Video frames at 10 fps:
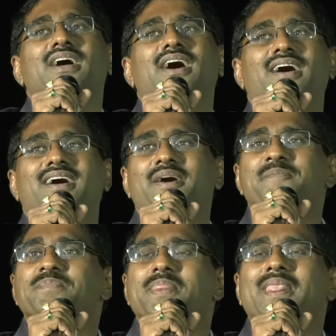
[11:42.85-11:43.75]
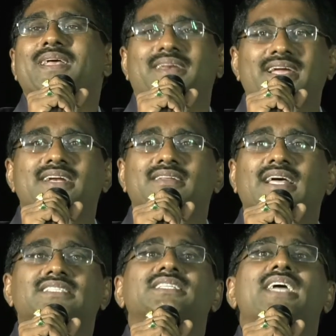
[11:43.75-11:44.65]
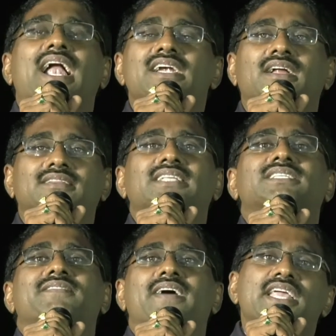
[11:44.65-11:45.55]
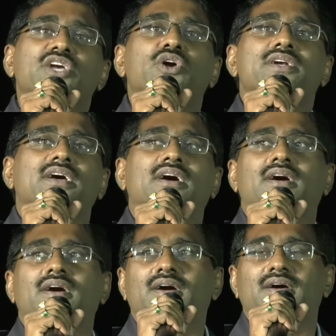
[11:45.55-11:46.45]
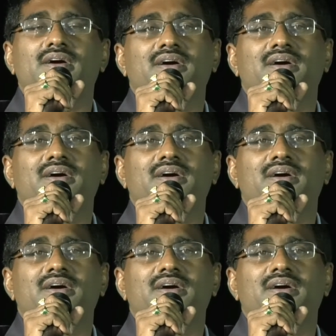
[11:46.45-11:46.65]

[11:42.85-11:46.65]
Uh, right? That's the that's a very good uh,